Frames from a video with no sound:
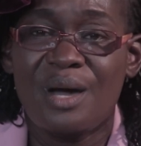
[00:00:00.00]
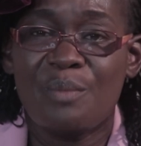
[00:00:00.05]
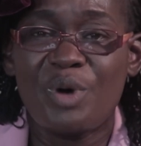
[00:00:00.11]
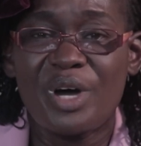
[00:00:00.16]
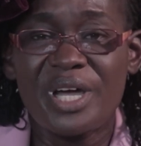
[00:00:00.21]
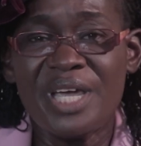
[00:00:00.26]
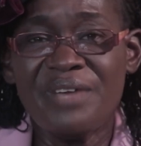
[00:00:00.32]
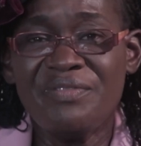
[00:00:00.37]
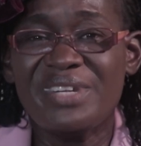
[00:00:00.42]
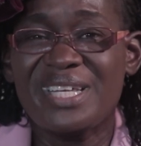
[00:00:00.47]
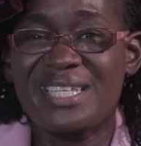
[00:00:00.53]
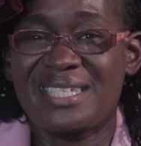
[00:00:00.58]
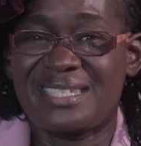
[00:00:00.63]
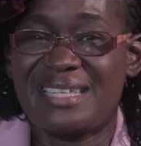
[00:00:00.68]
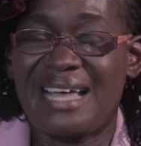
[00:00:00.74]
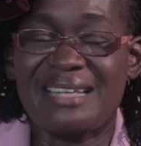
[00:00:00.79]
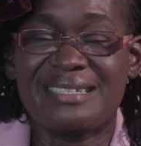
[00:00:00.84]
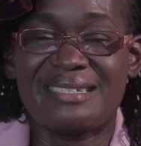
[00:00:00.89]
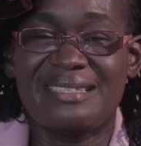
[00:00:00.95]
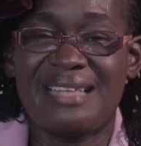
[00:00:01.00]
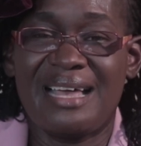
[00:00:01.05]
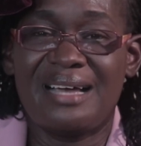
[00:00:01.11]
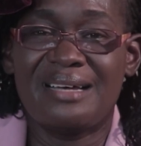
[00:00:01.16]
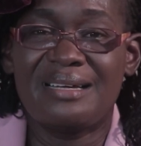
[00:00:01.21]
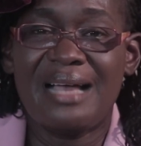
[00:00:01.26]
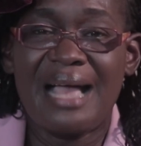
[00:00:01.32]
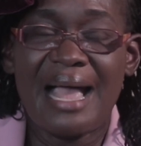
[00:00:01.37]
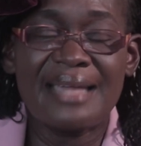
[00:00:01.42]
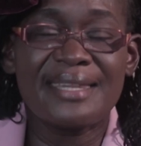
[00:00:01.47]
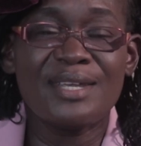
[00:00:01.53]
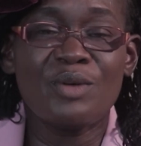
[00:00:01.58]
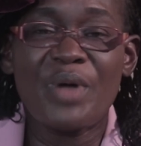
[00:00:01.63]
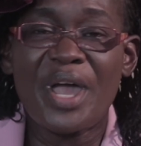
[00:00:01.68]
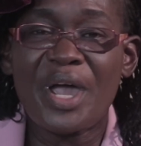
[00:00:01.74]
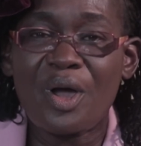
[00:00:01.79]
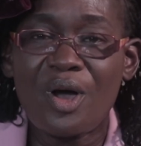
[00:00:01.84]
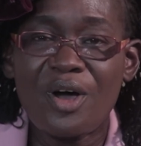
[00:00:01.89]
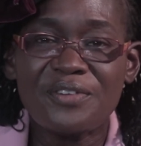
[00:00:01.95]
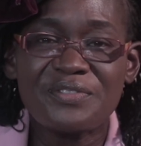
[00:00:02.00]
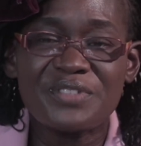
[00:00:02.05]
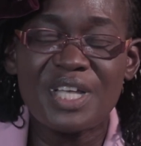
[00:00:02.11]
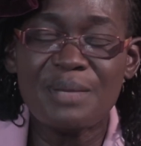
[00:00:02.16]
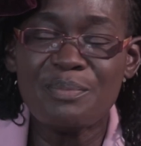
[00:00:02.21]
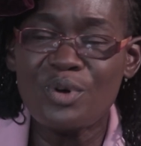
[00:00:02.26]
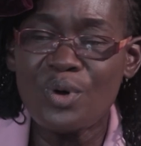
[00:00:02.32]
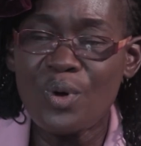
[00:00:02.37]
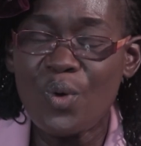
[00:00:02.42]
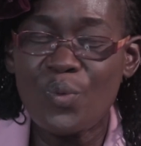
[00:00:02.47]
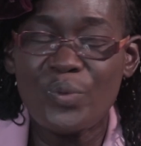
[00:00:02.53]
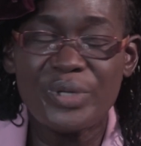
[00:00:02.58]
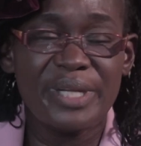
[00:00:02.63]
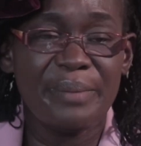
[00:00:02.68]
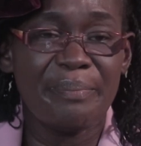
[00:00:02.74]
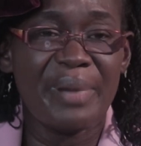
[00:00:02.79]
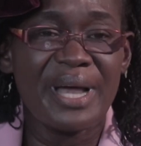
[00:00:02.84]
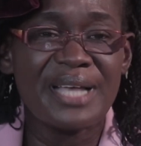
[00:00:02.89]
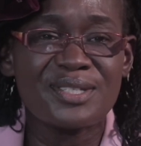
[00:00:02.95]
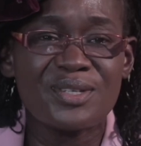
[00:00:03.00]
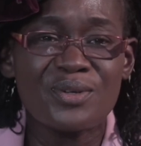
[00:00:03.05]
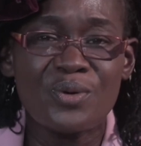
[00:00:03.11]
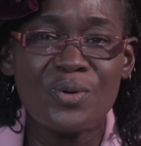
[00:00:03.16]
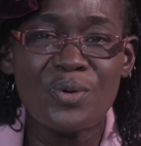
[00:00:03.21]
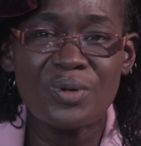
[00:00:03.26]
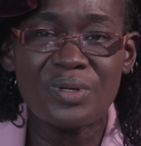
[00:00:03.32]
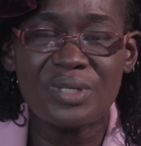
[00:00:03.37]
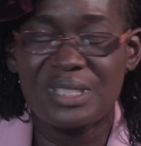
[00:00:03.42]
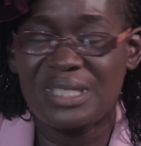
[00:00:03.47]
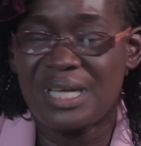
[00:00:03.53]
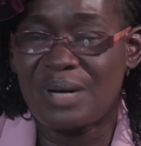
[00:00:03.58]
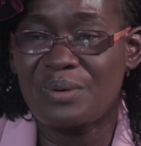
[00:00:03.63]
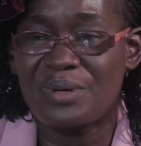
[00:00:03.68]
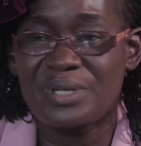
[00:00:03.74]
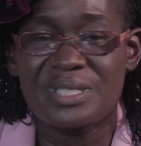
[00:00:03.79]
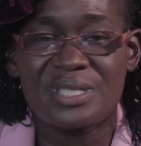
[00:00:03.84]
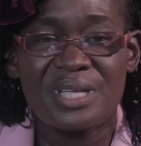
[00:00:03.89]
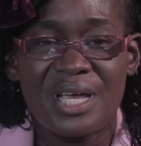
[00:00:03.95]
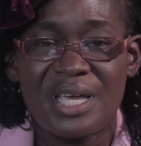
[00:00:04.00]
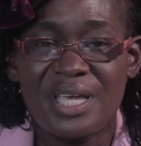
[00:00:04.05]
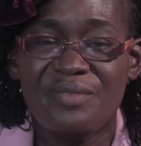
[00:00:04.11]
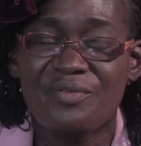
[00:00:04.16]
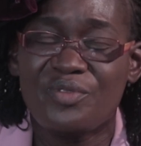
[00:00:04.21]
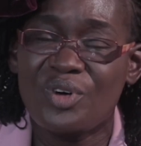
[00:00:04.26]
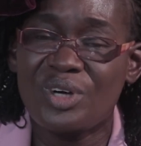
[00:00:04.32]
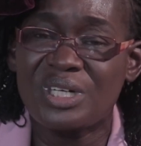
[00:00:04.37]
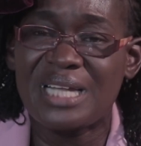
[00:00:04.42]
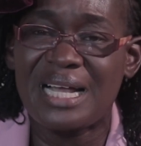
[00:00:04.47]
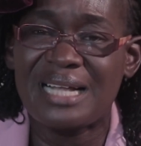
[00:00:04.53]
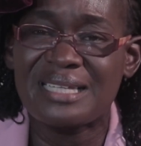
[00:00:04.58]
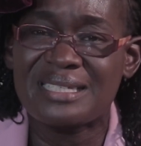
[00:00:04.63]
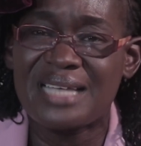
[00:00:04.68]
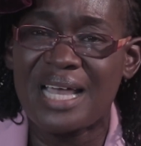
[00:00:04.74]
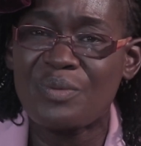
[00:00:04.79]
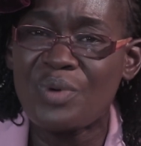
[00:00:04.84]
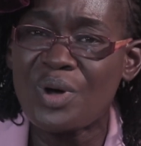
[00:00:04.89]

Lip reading: Or if they sat down and they were comfortable with the bicycle that was in vogue that time,